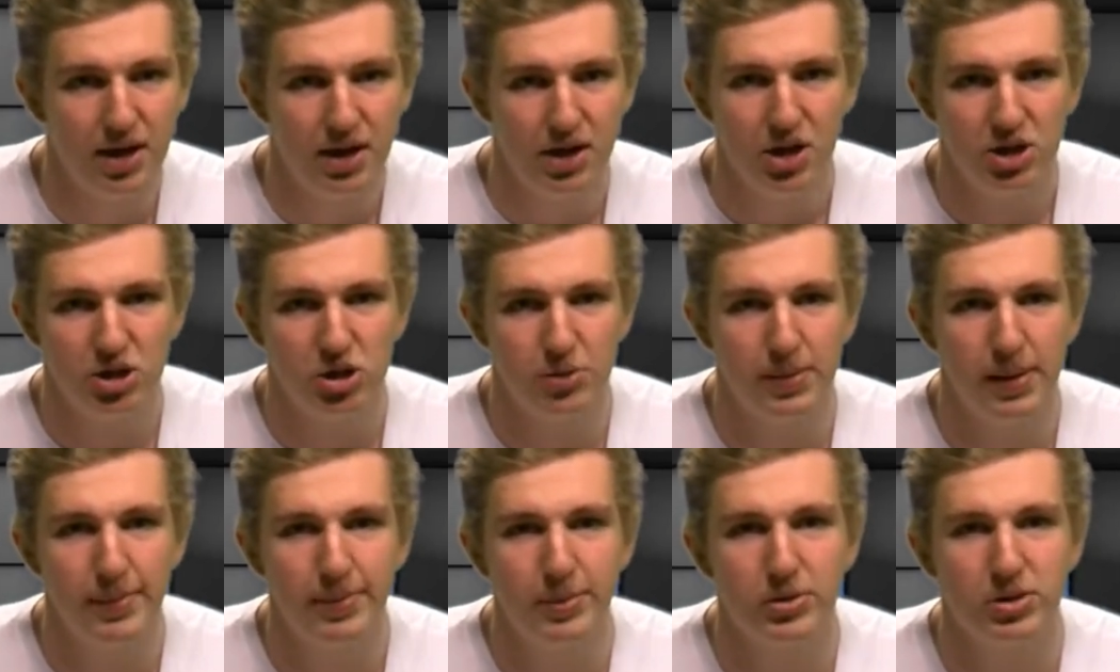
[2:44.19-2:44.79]
So
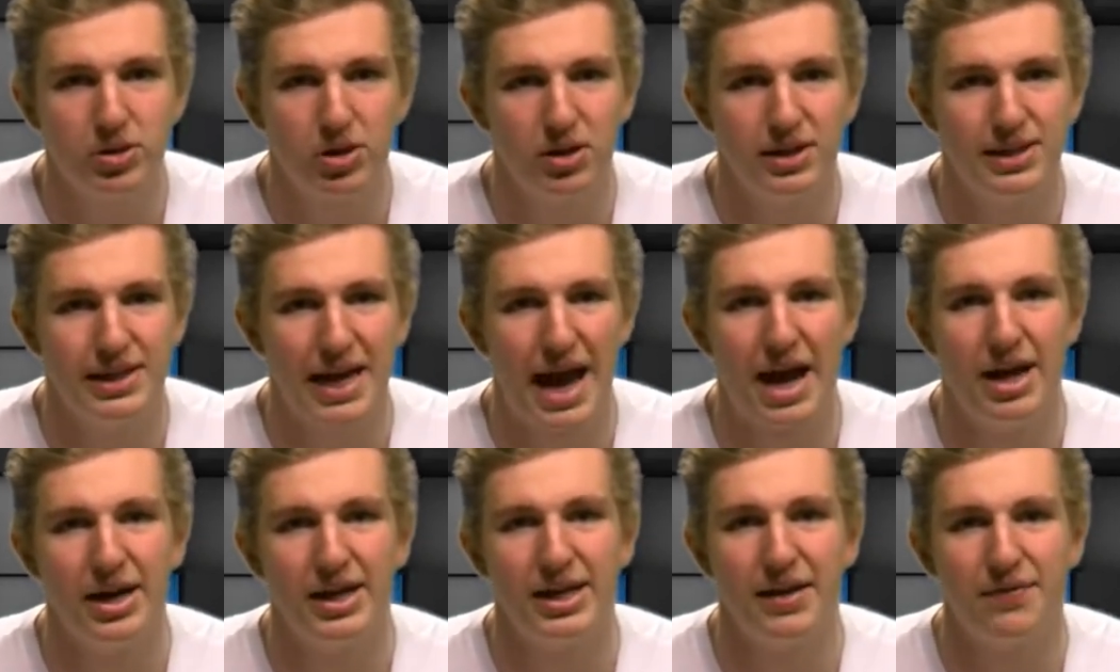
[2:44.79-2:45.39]
people started
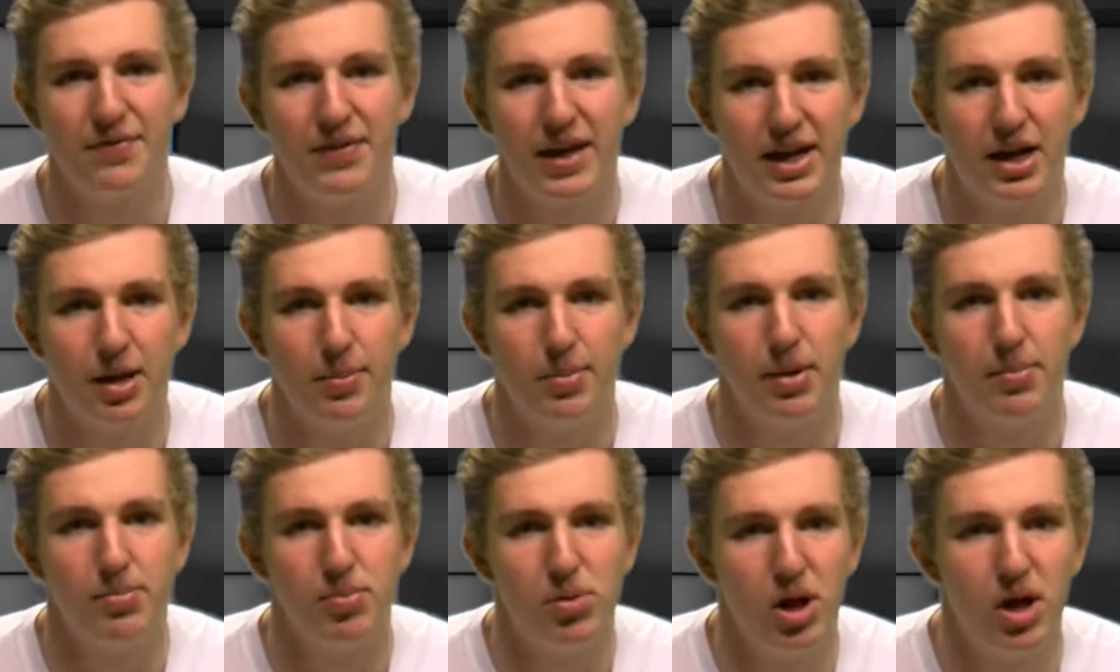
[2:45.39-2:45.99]
doubting if they could
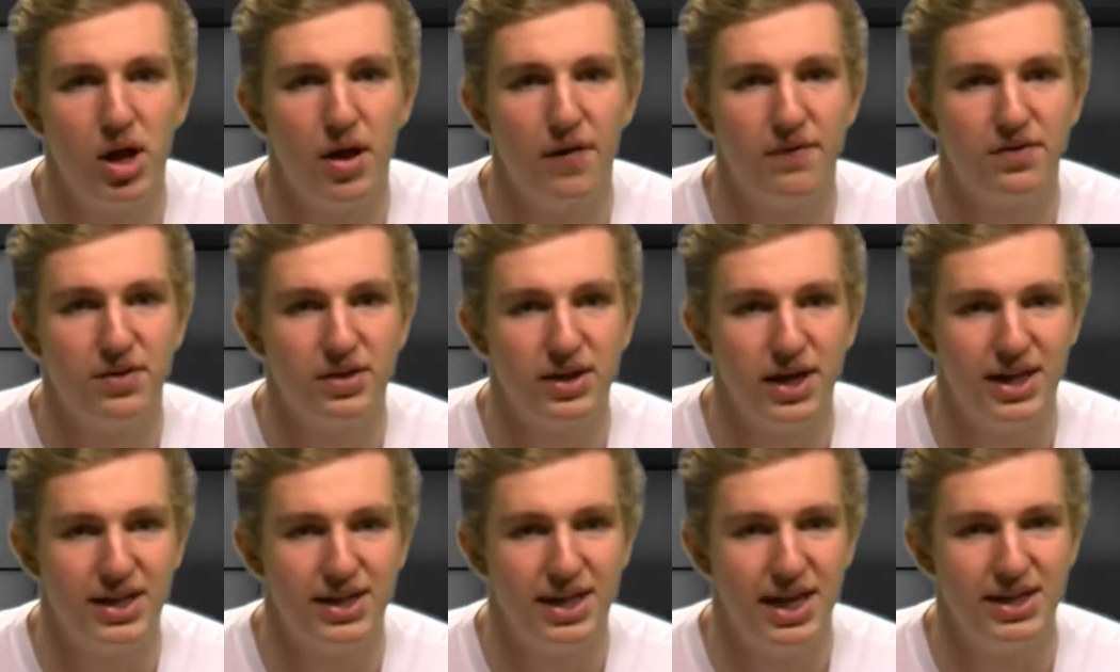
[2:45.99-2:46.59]
beat playoff
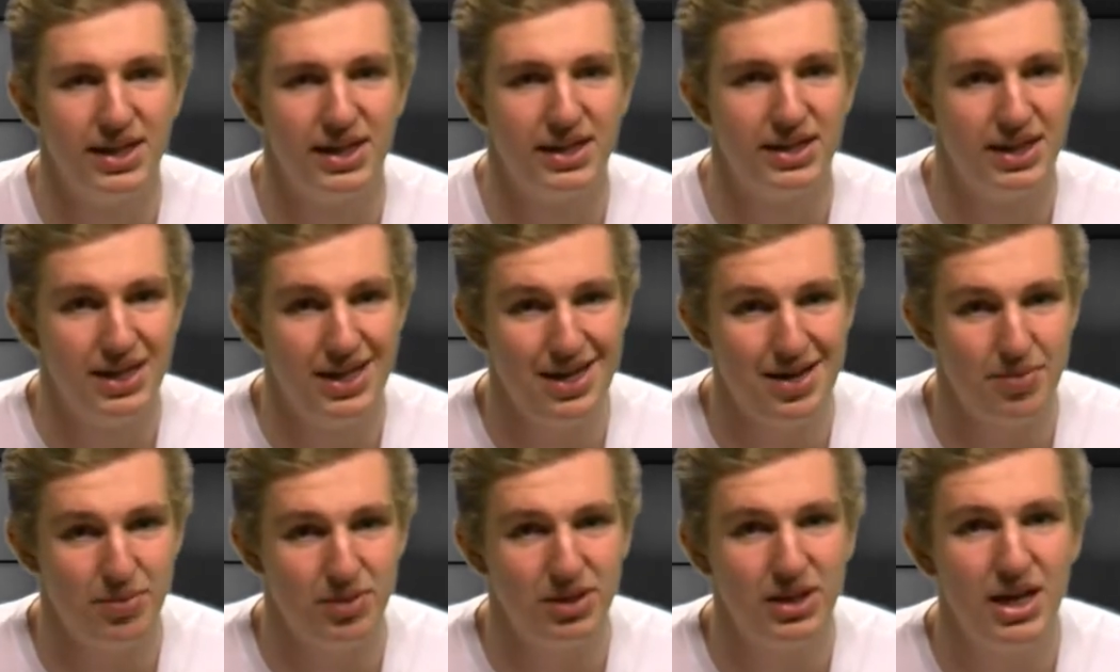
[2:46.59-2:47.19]
contending
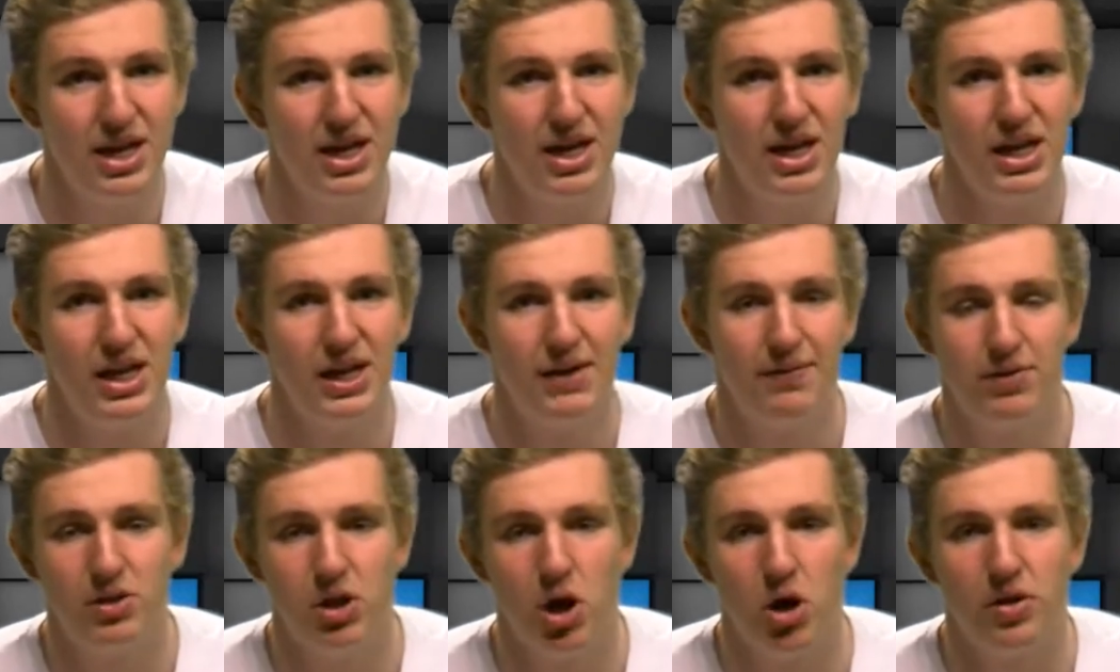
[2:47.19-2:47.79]
teams,
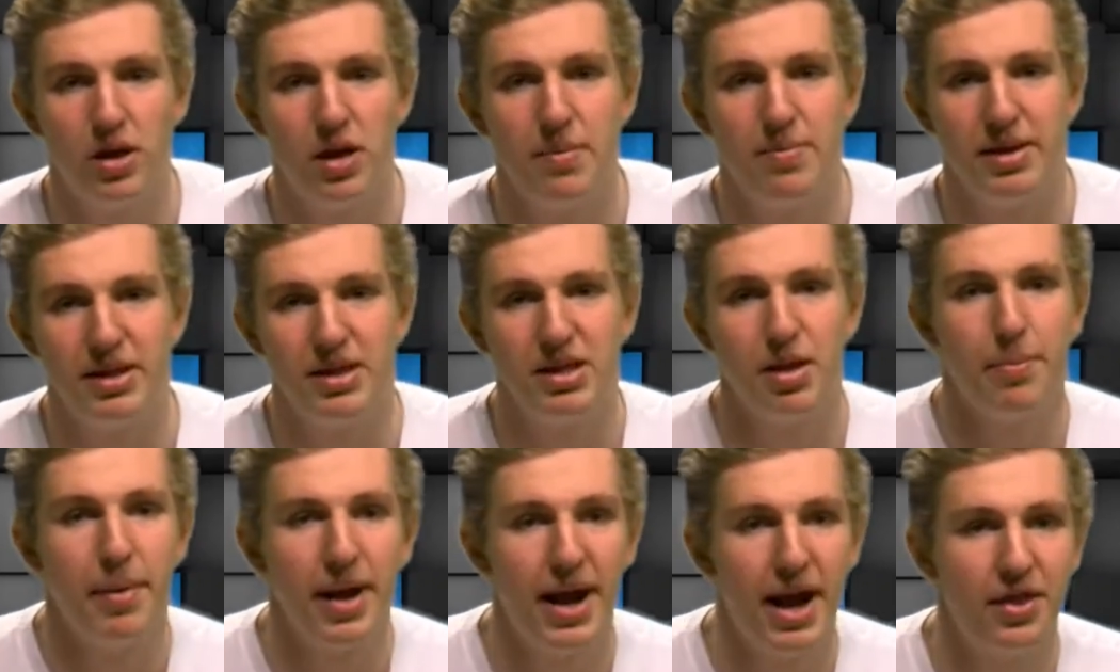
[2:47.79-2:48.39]
even though they beat the
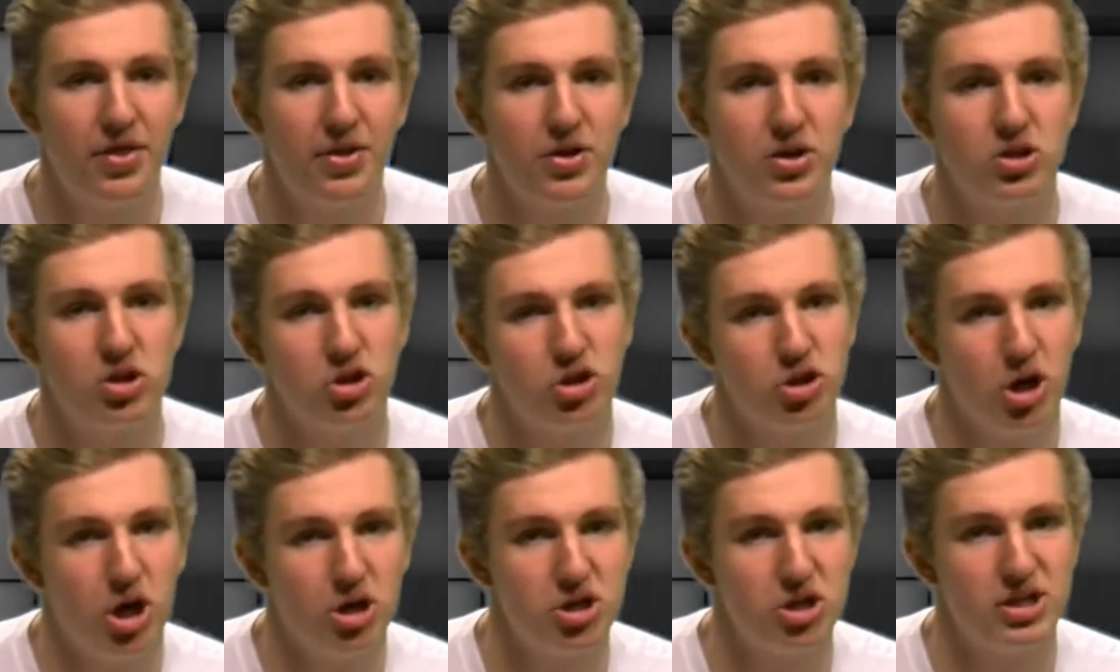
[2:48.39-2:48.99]
Panthers,
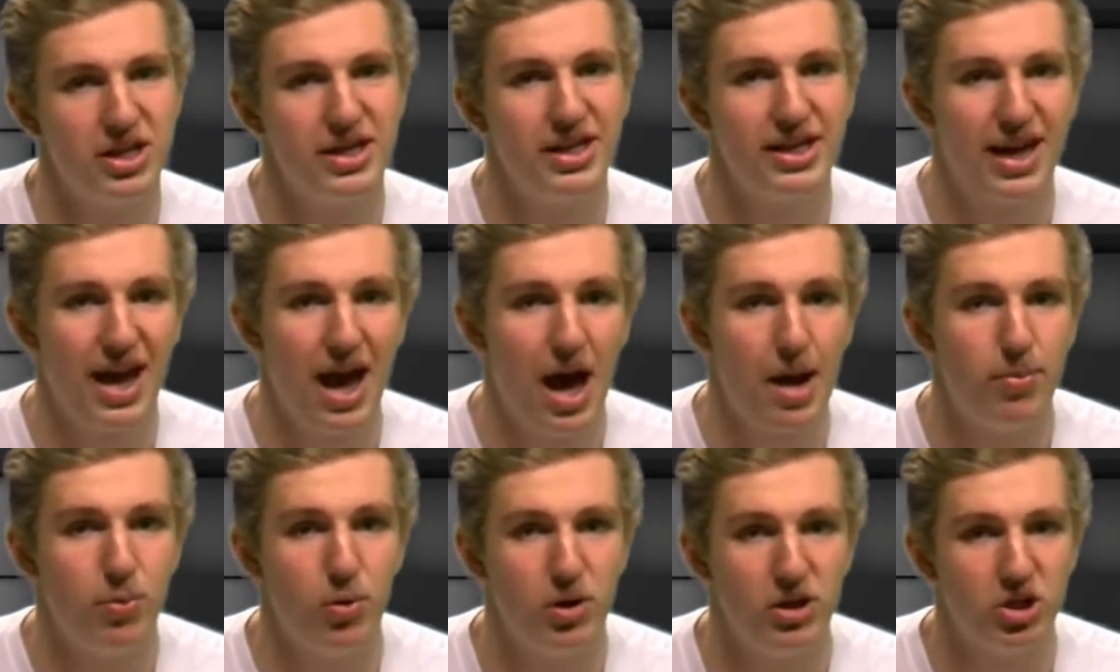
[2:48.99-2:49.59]
Chargers, and the
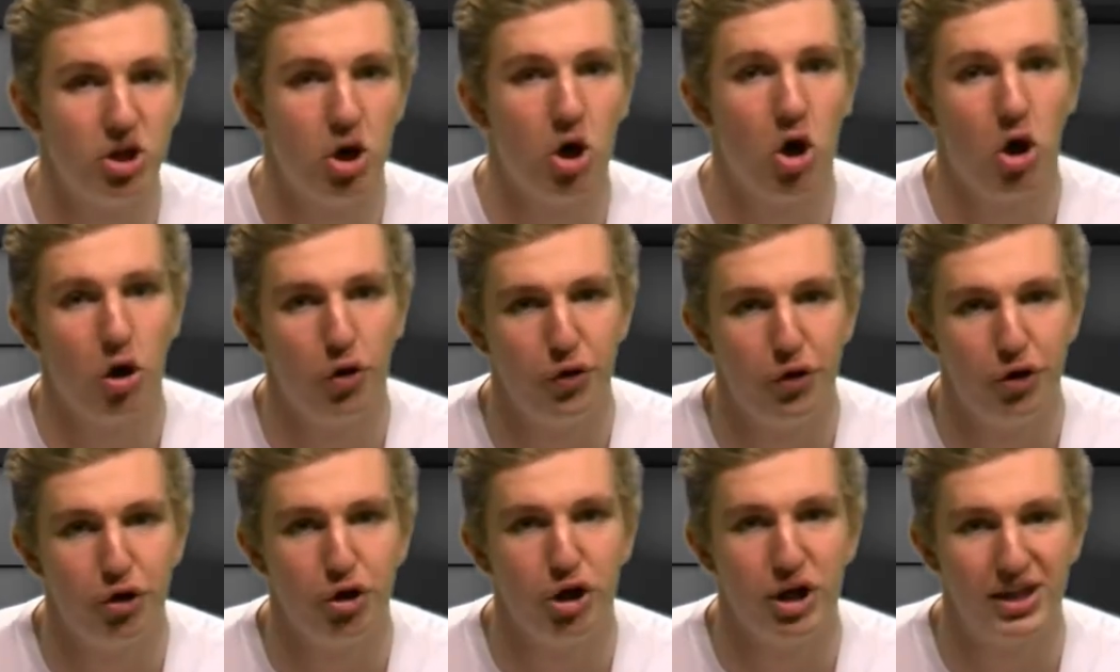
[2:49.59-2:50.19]
Cowboys all
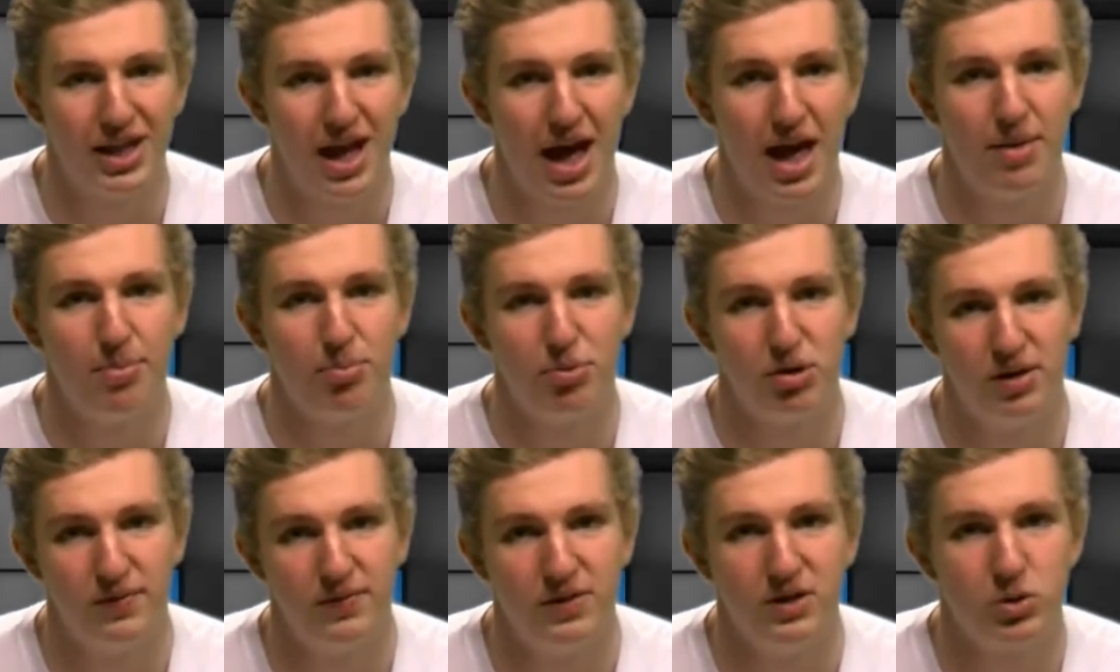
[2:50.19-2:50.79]
during that
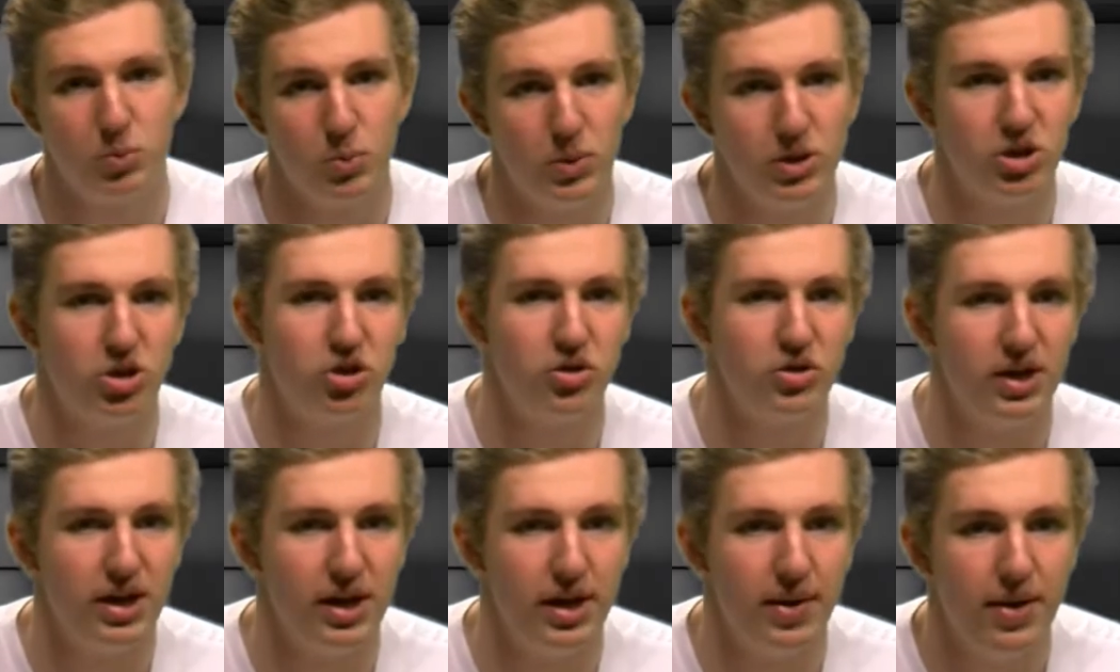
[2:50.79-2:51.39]
previous win
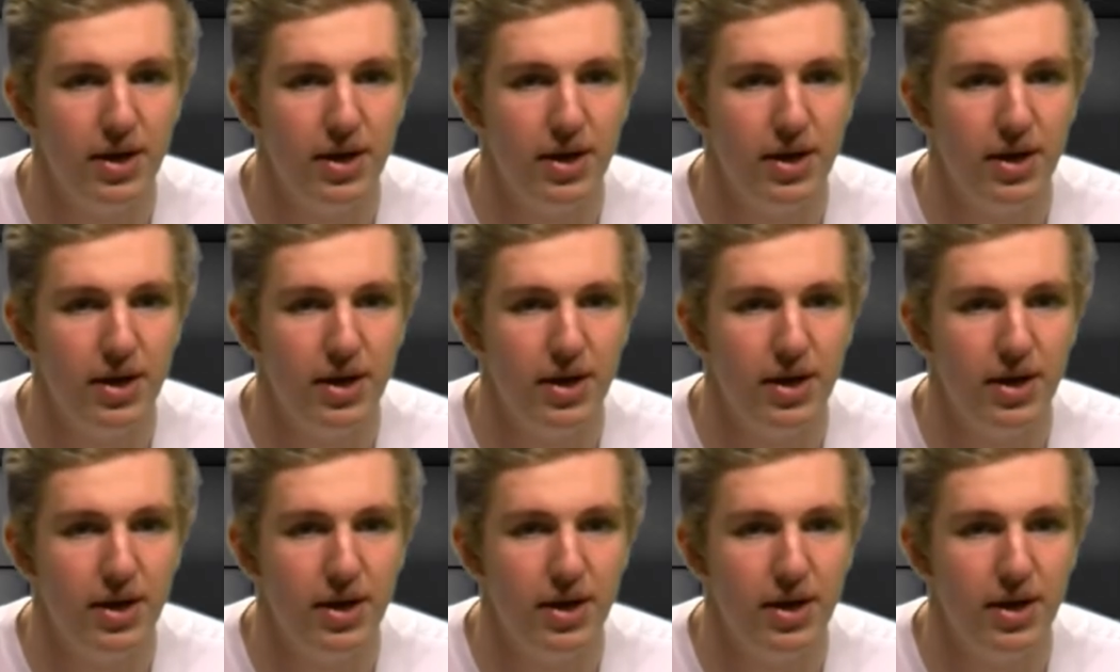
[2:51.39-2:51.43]
streak.